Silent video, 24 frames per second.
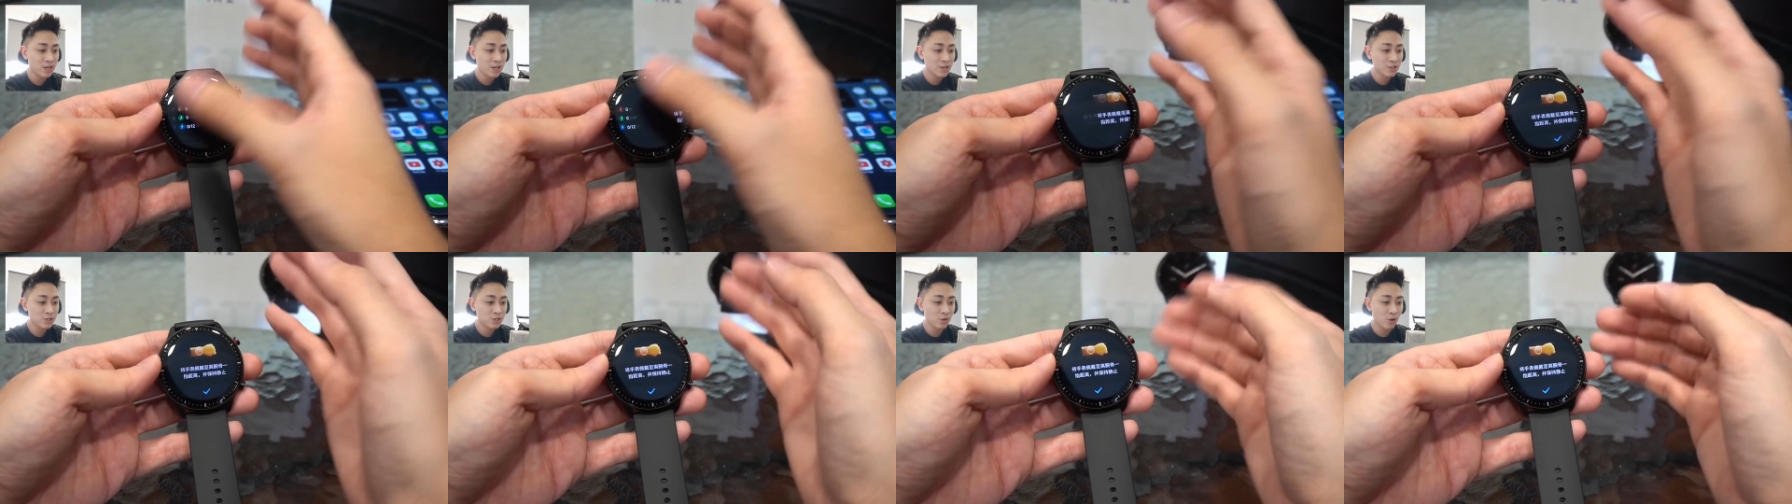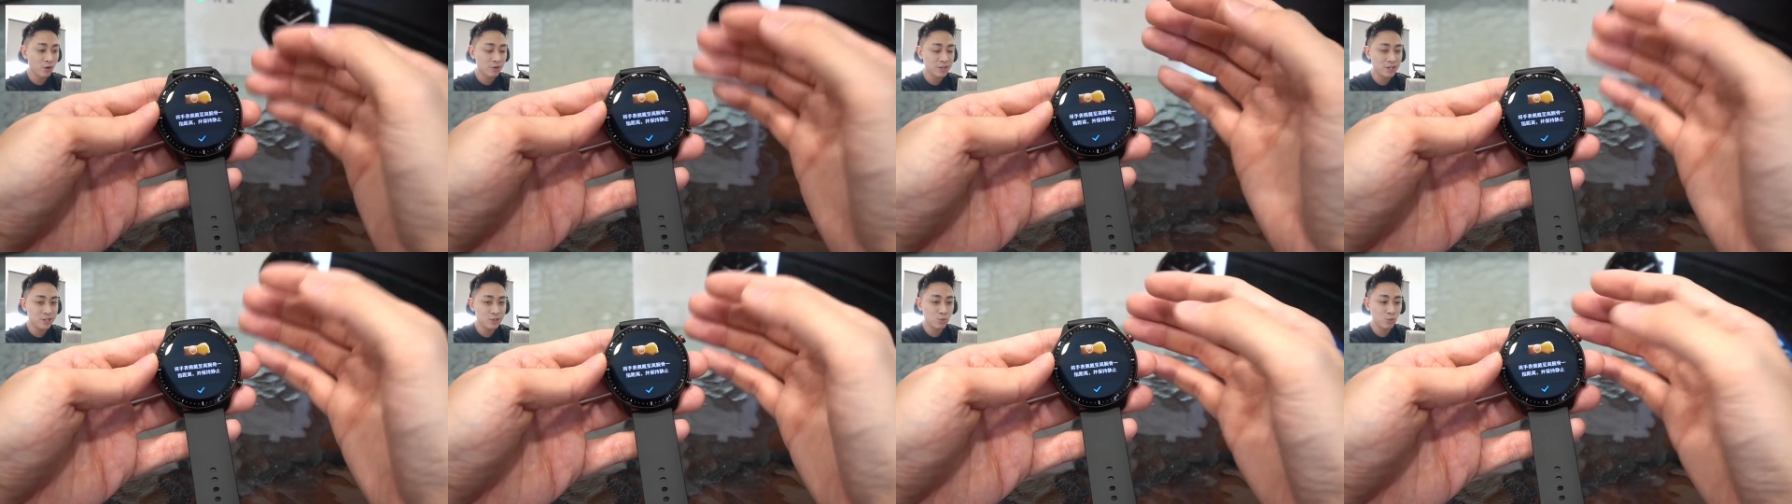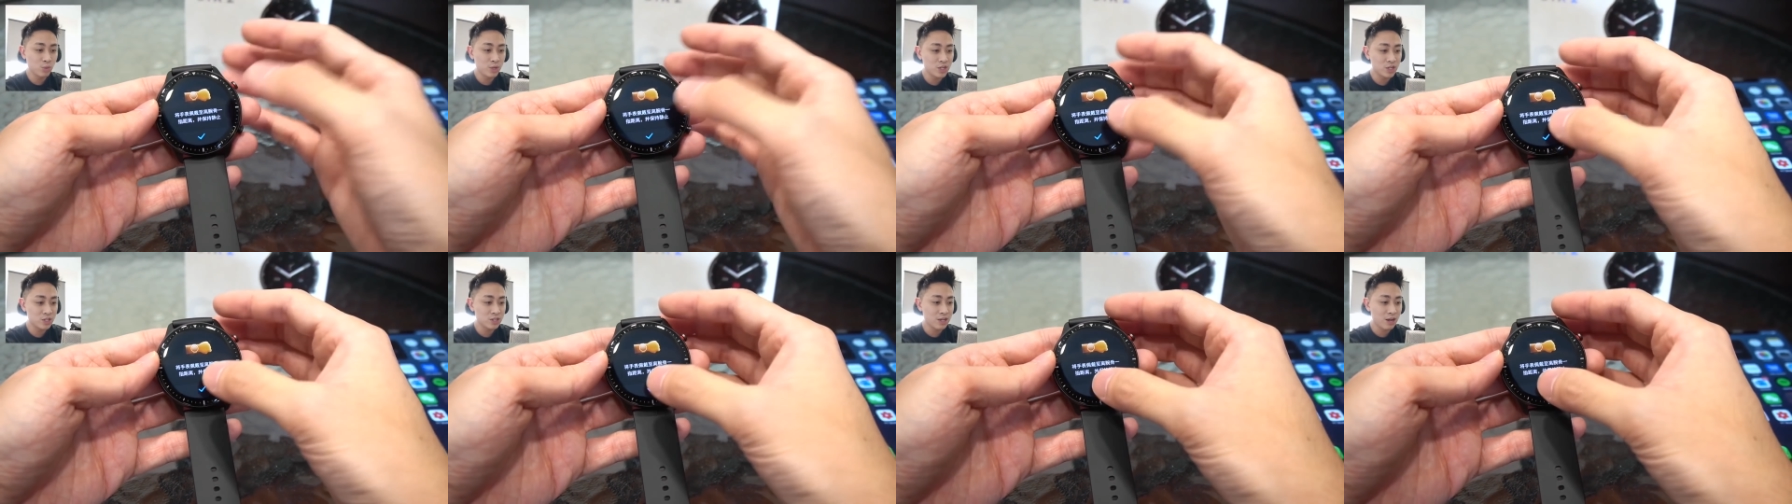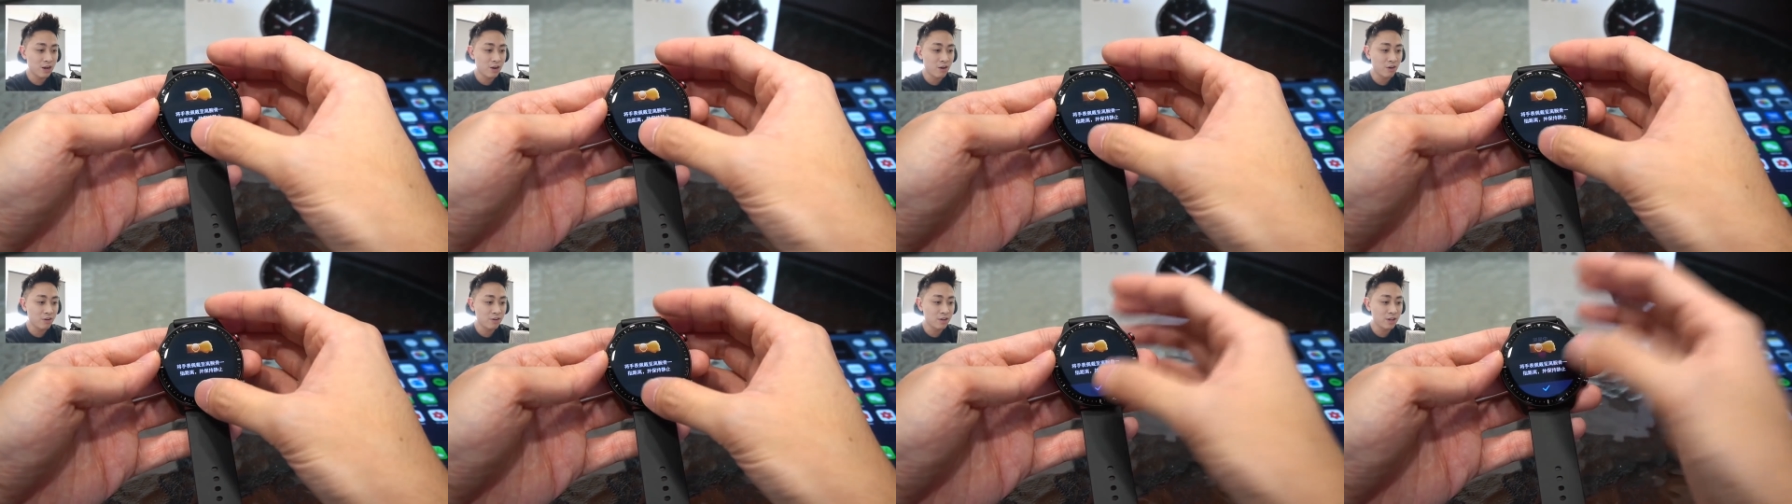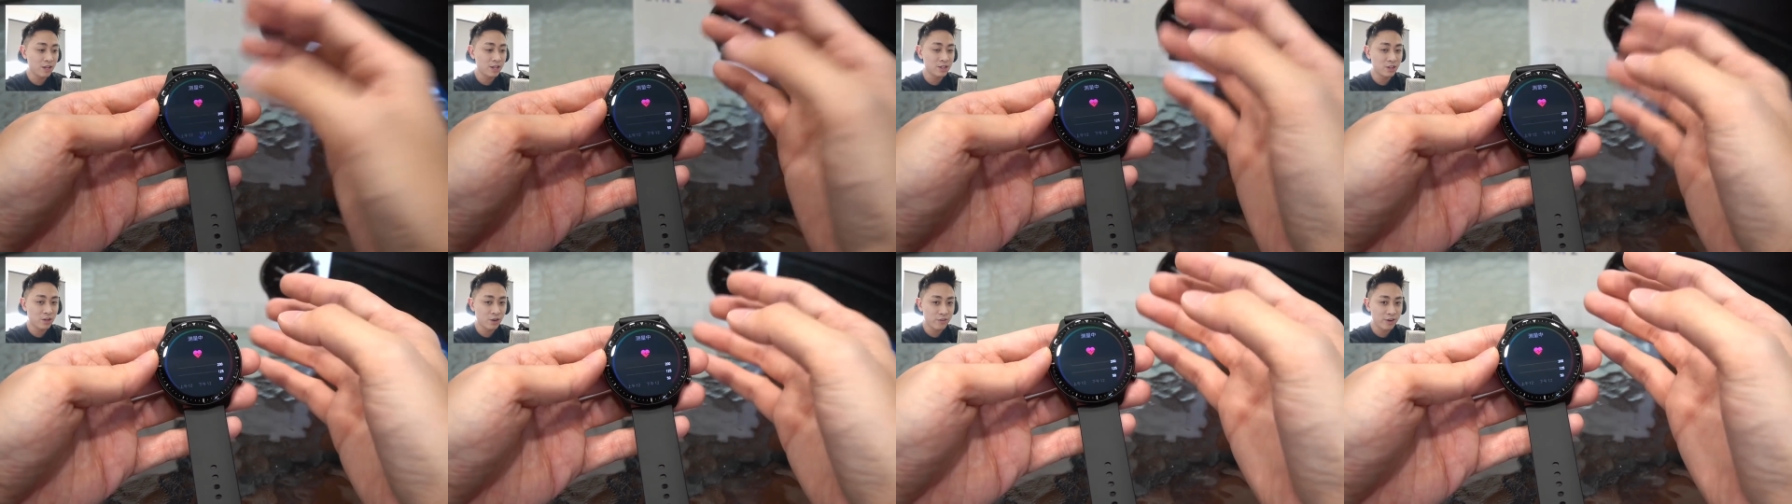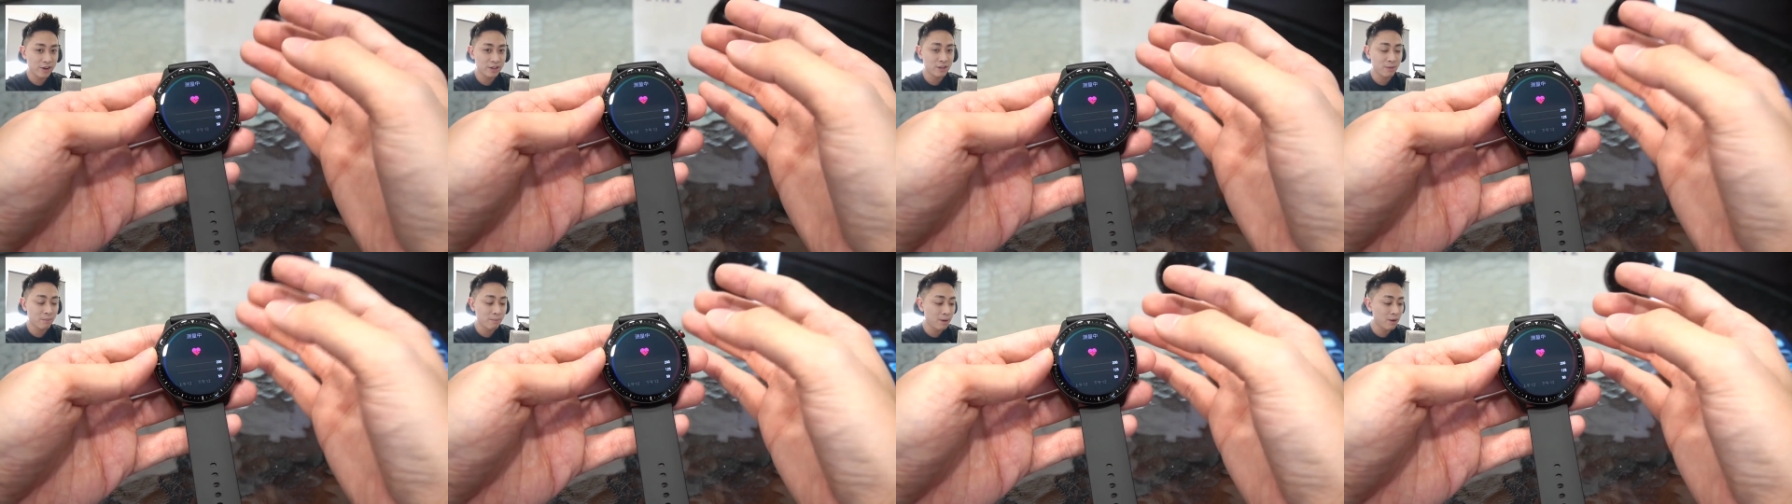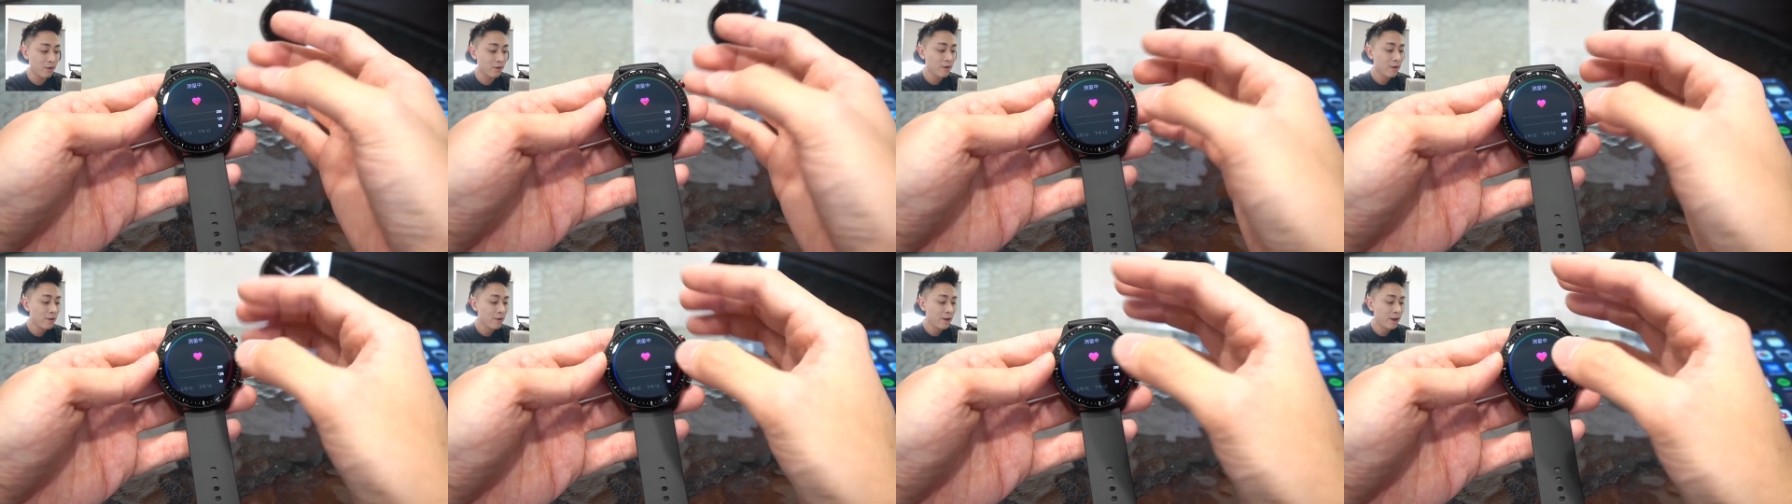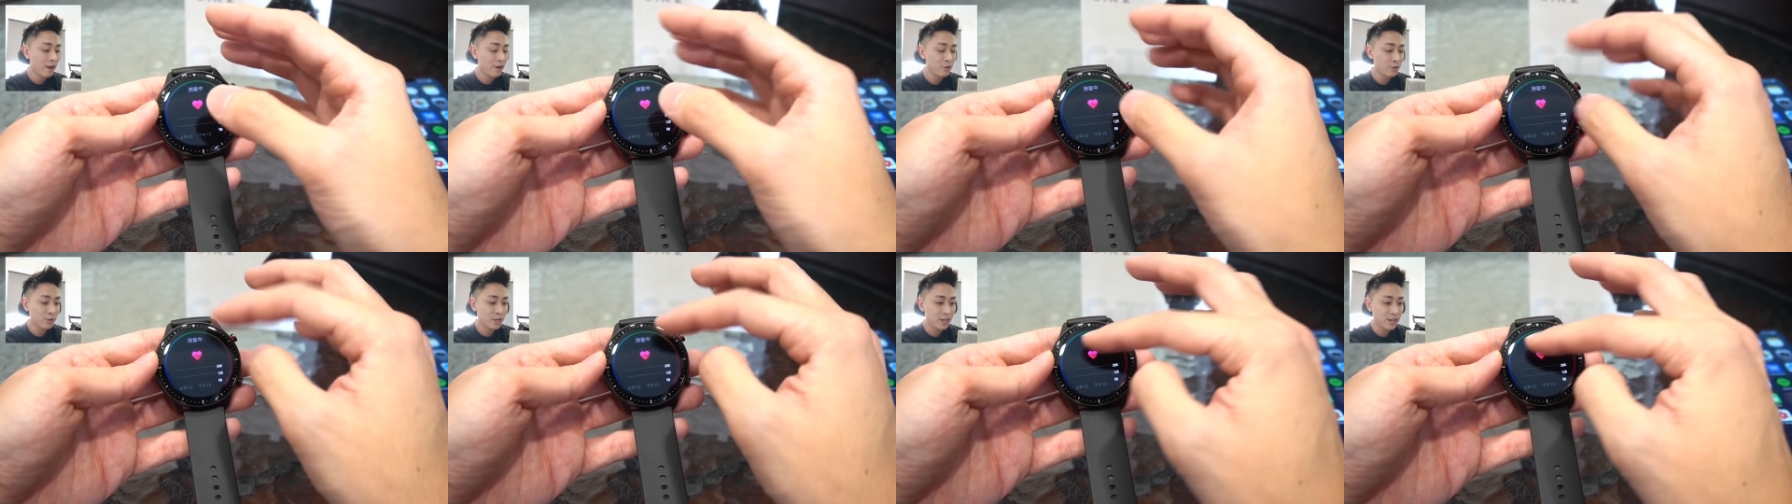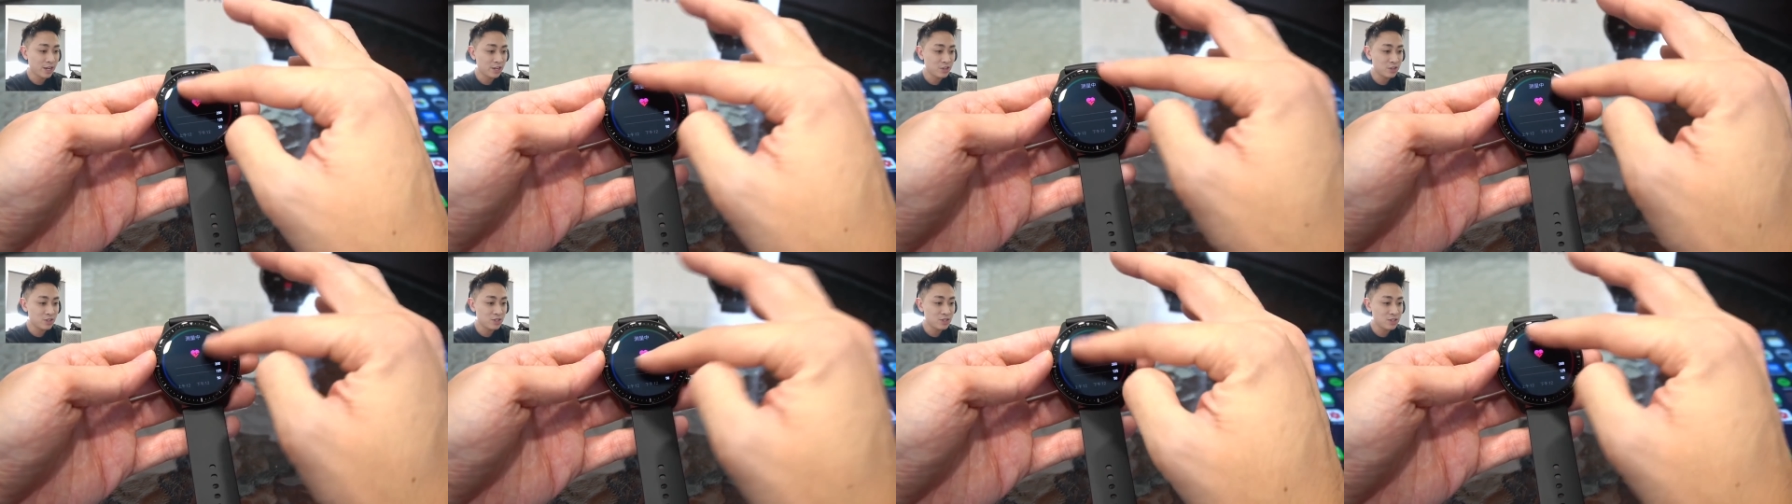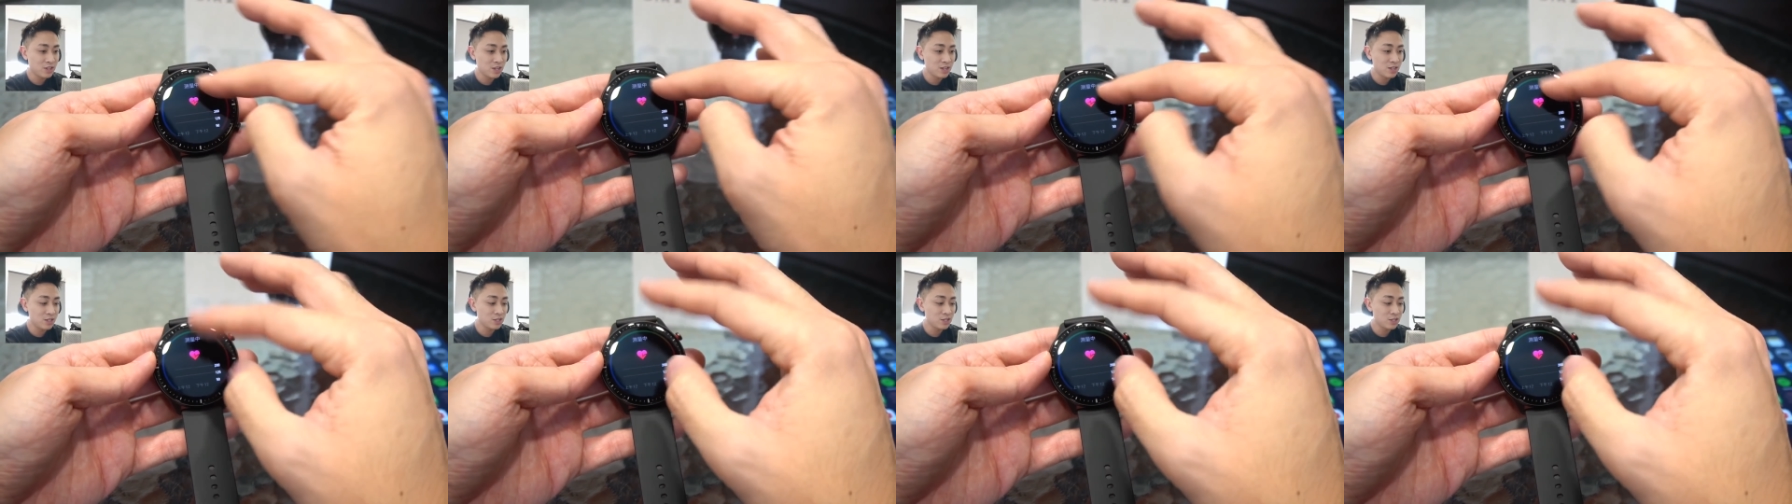So these widgets are all interactable. Uh, you can actually see this.